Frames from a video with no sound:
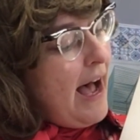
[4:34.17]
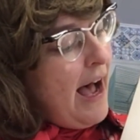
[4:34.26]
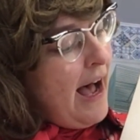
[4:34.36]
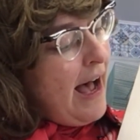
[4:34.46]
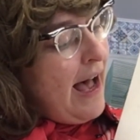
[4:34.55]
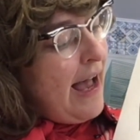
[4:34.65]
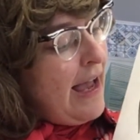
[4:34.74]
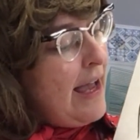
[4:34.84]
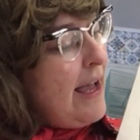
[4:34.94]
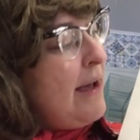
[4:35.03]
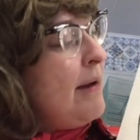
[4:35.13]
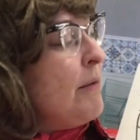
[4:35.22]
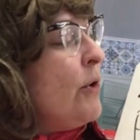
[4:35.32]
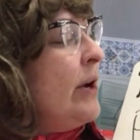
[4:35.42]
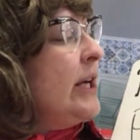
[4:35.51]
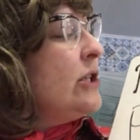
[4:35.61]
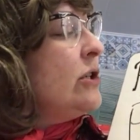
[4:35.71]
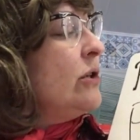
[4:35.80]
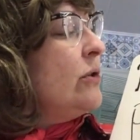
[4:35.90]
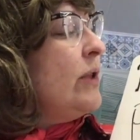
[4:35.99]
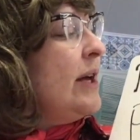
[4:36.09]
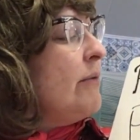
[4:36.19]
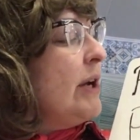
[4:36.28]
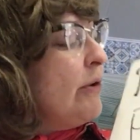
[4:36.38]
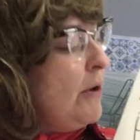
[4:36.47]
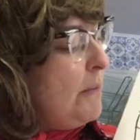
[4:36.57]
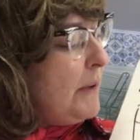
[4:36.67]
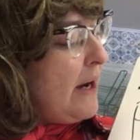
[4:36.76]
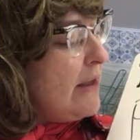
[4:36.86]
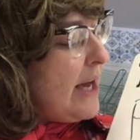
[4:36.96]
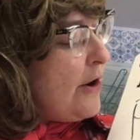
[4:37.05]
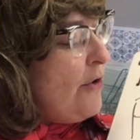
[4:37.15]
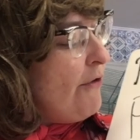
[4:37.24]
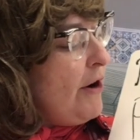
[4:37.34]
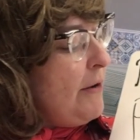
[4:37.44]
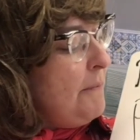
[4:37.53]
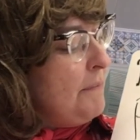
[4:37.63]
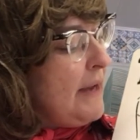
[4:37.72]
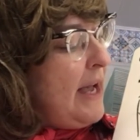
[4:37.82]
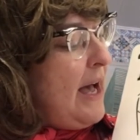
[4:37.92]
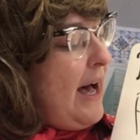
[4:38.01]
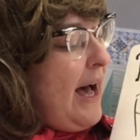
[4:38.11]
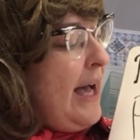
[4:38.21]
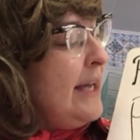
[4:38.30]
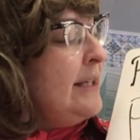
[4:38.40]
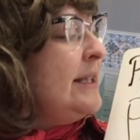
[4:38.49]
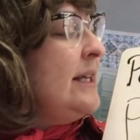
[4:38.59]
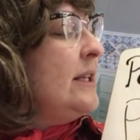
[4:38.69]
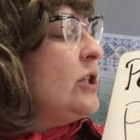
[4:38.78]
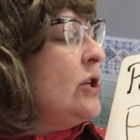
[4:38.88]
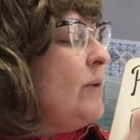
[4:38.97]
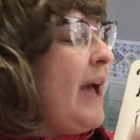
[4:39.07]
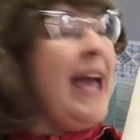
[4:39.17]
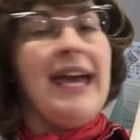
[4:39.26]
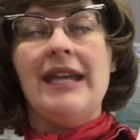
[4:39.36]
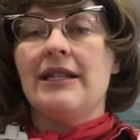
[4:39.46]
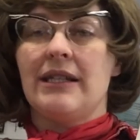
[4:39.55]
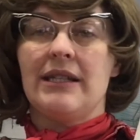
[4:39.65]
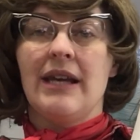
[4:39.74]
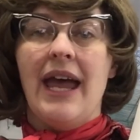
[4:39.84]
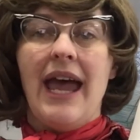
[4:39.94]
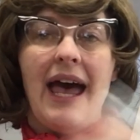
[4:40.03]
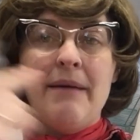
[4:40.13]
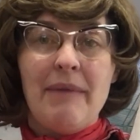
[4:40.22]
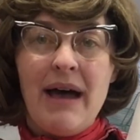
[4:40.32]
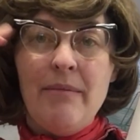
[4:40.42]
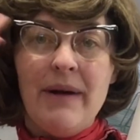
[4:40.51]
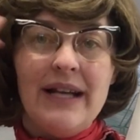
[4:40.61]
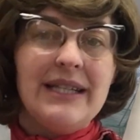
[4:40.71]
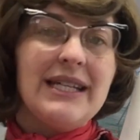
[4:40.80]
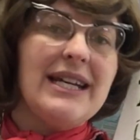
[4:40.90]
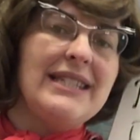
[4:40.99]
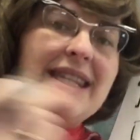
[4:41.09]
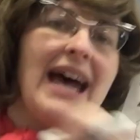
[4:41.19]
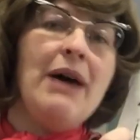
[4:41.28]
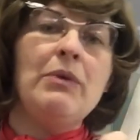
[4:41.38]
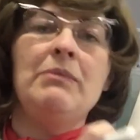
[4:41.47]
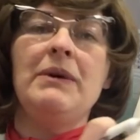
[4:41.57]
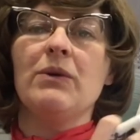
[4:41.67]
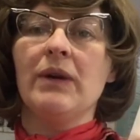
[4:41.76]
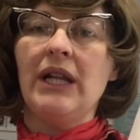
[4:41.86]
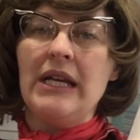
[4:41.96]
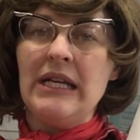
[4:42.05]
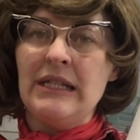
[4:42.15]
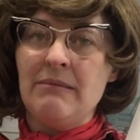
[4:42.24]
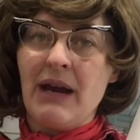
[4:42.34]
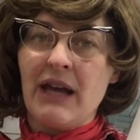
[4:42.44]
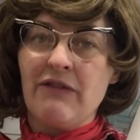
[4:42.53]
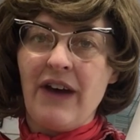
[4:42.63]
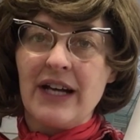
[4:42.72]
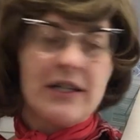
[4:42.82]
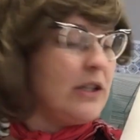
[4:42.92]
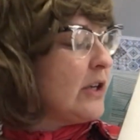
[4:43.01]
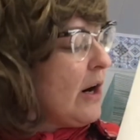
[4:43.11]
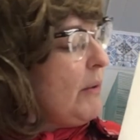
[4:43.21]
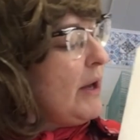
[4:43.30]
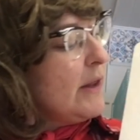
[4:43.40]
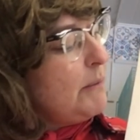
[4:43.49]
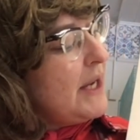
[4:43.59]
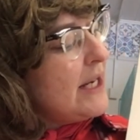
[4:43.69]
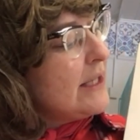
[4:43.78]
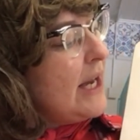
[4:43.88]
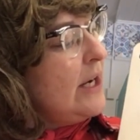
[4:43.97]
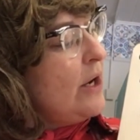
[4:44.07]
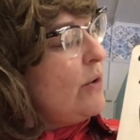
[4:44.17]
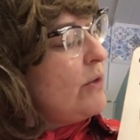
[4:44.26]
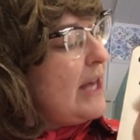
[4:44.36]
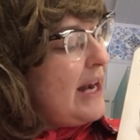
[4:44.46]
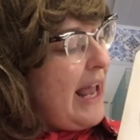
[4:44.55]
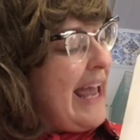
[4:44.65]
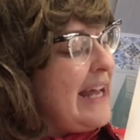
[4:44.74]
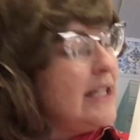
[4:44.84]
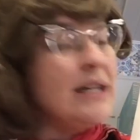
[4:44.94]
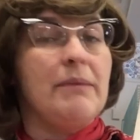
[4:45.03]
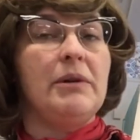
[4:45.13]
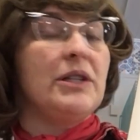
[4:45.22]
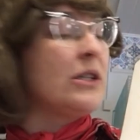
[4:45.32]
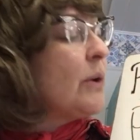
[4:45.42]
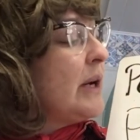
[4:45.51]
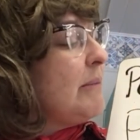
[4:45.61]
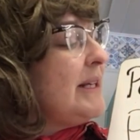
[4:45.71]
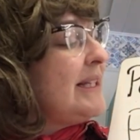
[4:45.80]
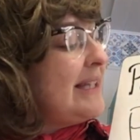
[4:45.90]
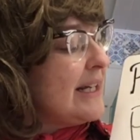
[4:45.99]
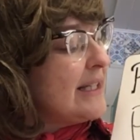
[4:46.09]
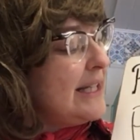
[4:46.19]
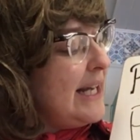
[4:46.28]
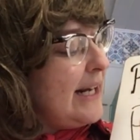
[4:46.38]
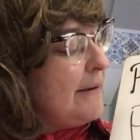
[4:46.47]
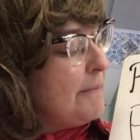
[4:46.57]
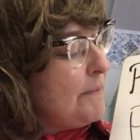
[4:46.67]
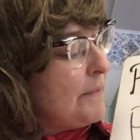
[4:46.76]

I am going to then regroup, carry that over. I see the 2 8s, and my brain says that would be a really easy math fact to start with because I know that 8 doubled is going to be 16.